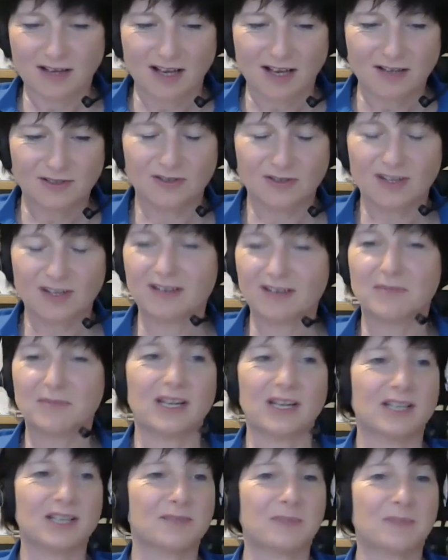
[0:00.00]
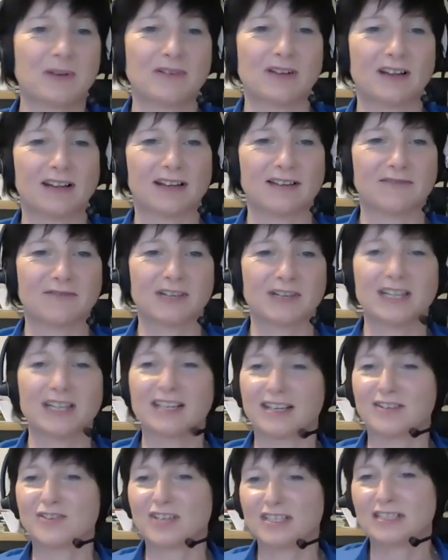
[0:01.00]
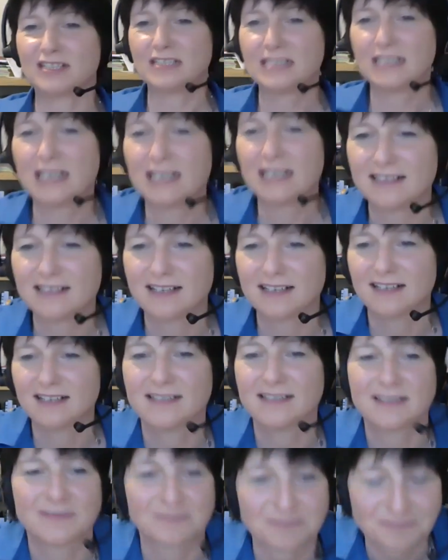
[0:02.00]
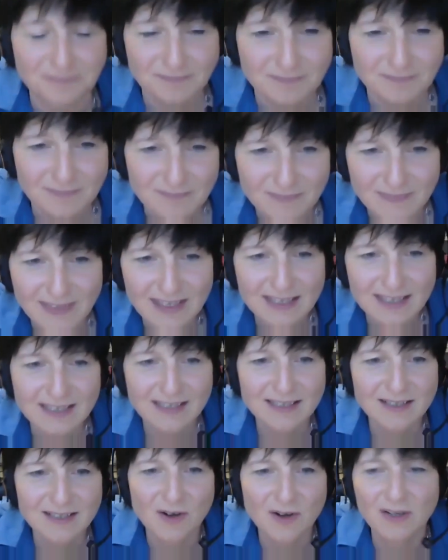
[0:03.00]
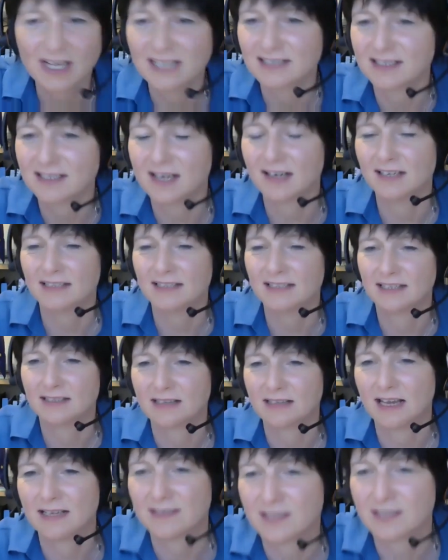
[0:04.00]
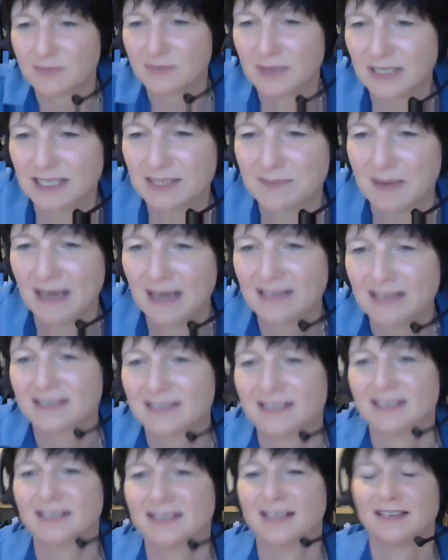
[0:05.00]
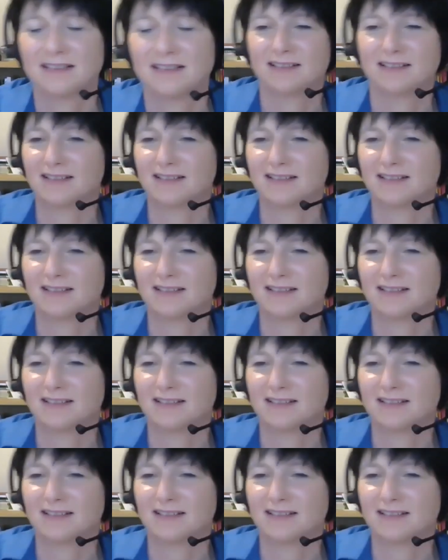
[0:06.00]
So that's been like really interesting tonight, and not necessarily the answers we expected. I